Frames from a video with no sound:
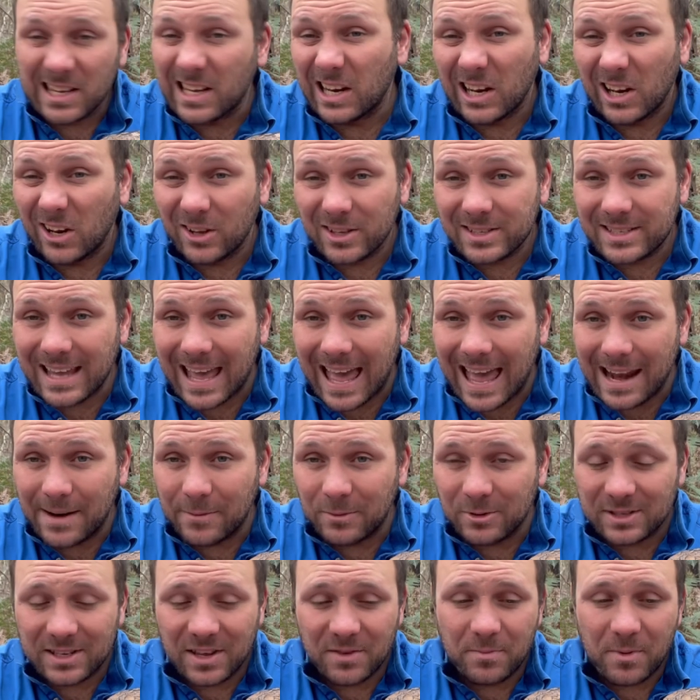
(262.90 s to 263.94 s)
Lots of
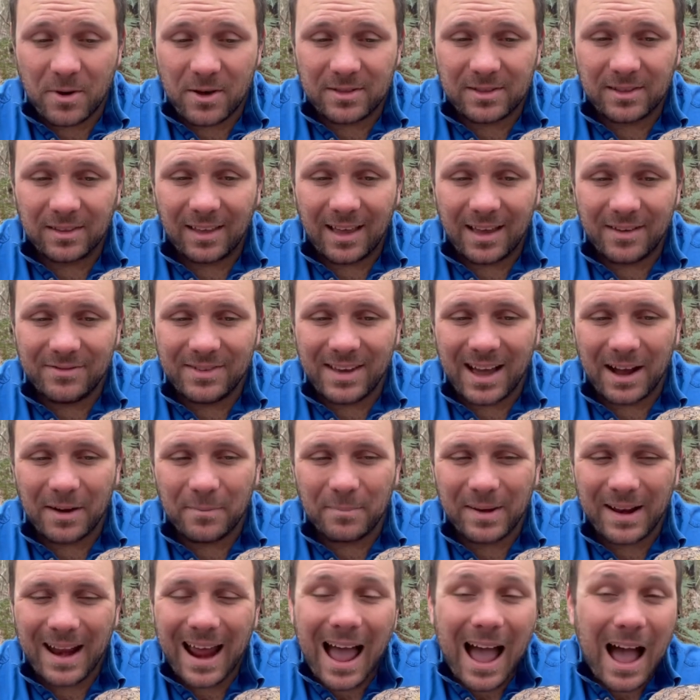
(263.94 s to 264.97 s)
animals give birth to live young,
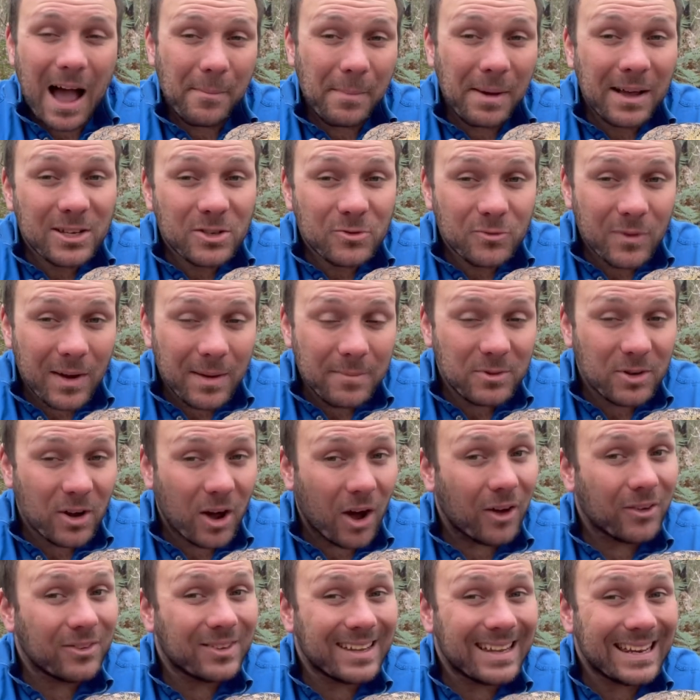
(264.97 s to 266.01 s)
but amongst
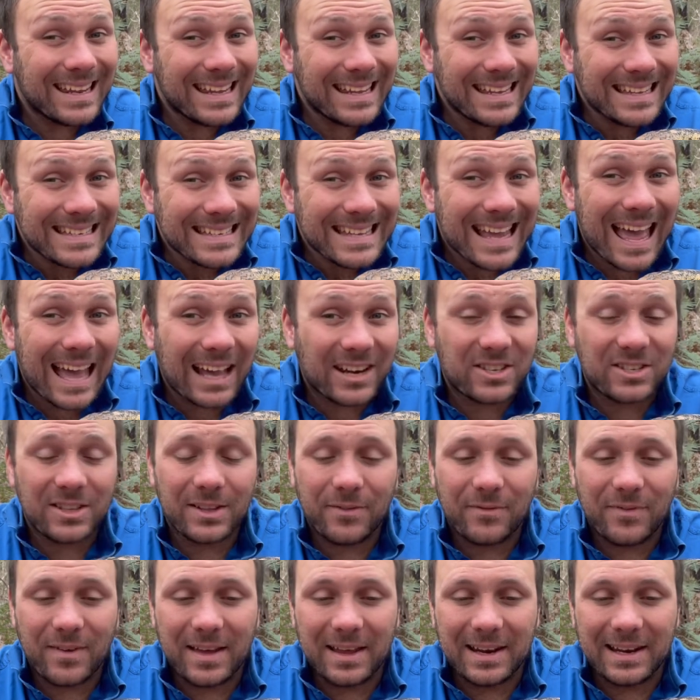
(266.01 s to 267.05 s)
reptiles, it is actually
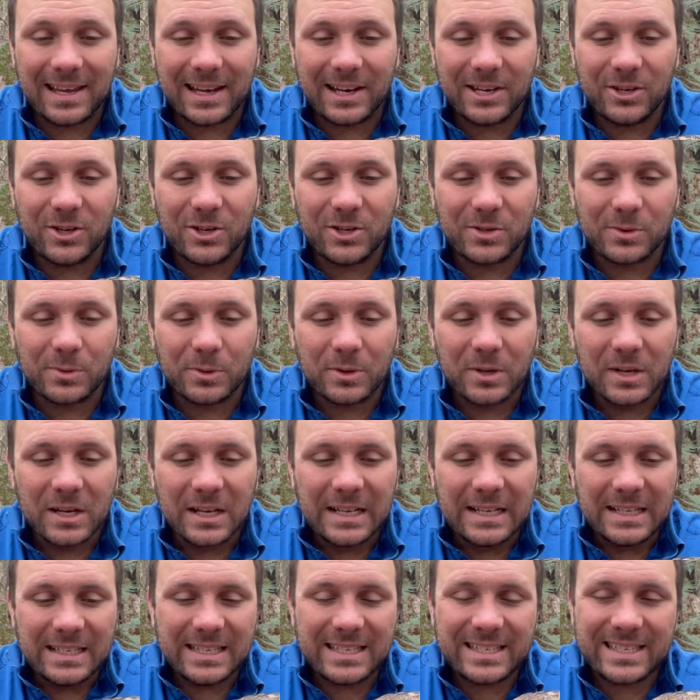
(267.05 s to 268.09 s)
fairly unusual.
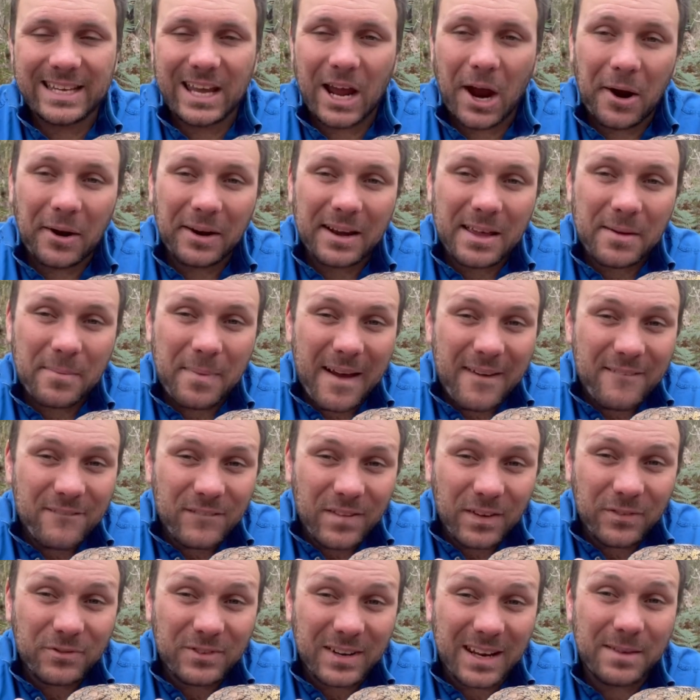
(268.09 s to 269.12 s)
You see, only about
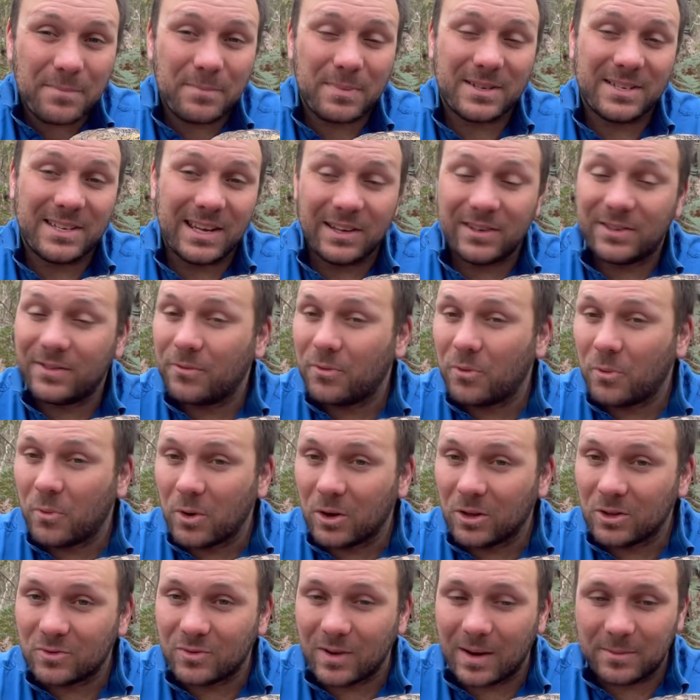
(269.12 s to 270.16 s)
15% of the
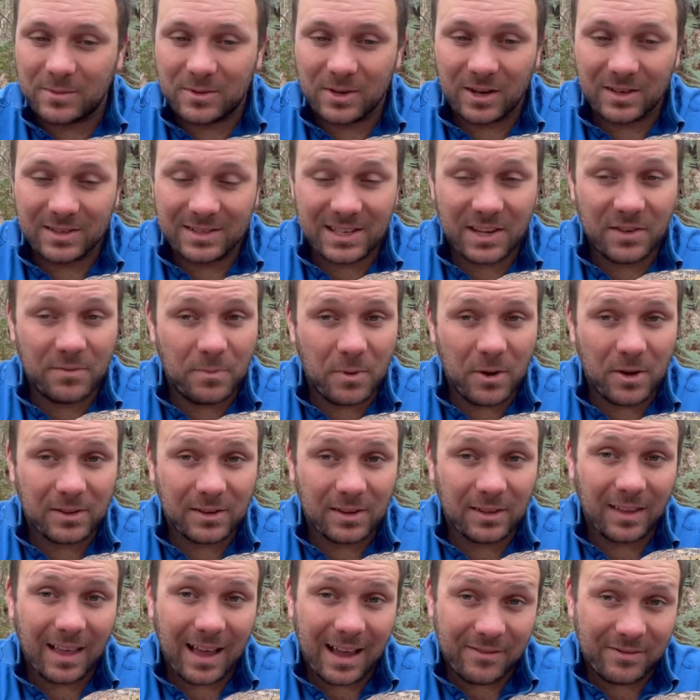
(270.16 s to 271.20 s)
world's reptiles give birth
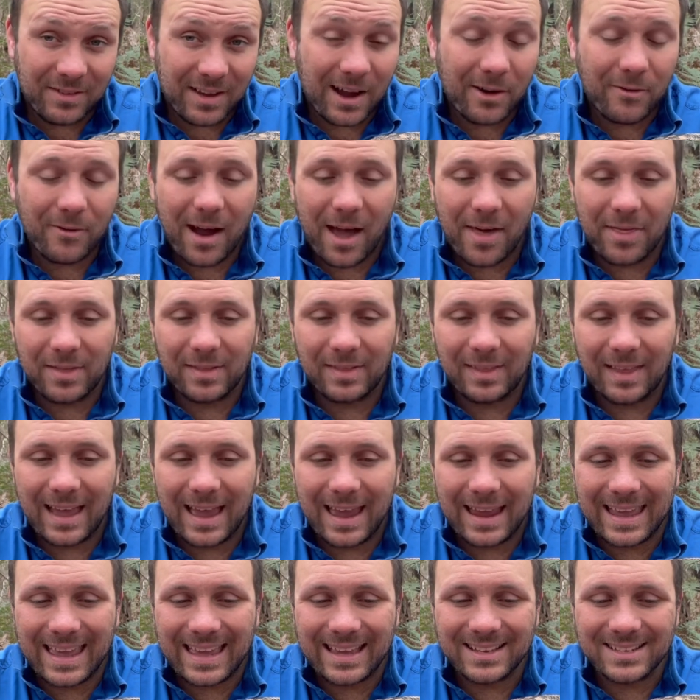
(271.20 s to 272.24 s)
to live young rather than
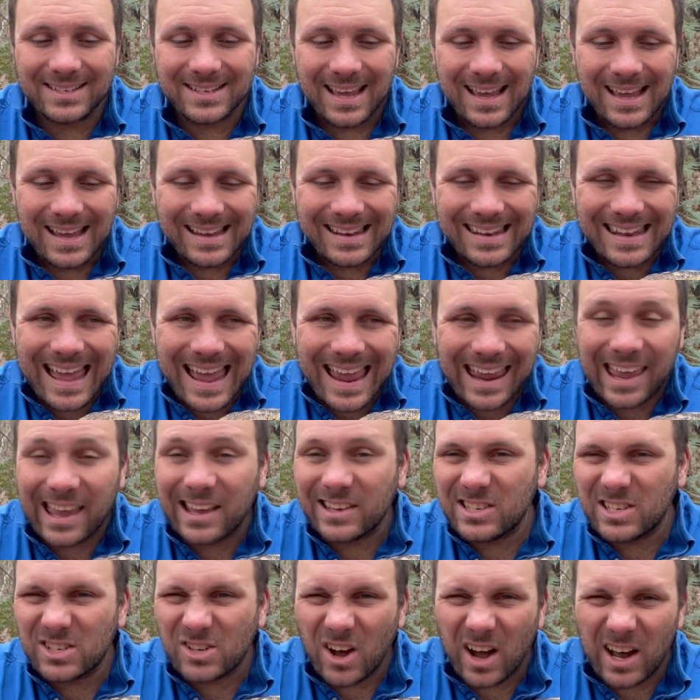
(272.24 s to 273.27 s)
laying eggs. Laying
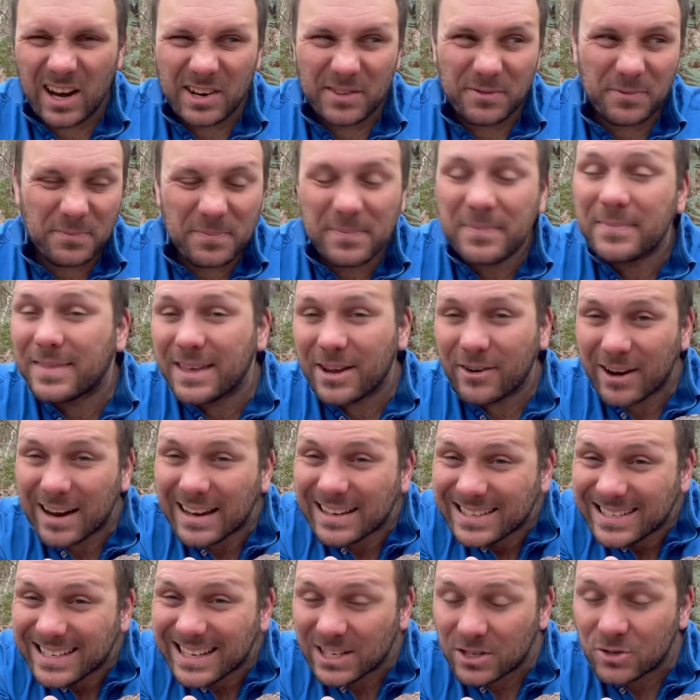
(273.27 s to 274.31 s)
eggs is kind of their
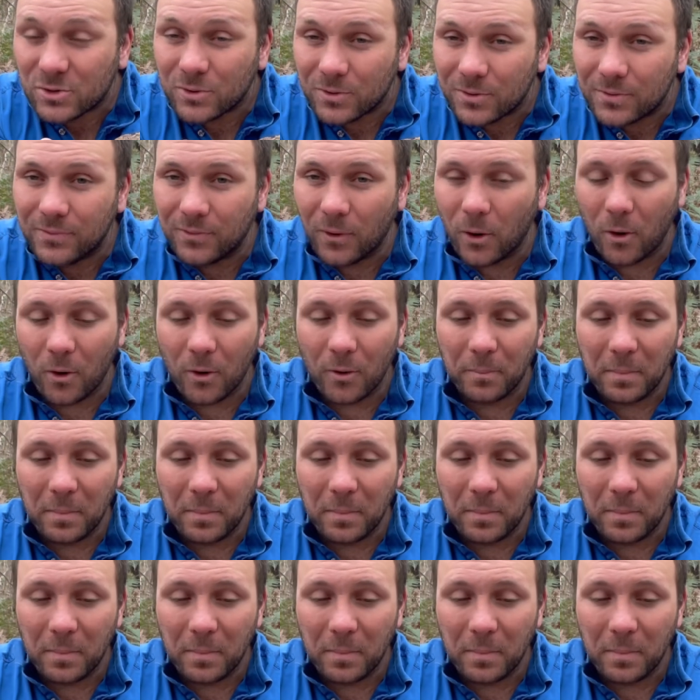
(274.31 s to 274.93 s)
ancestral form.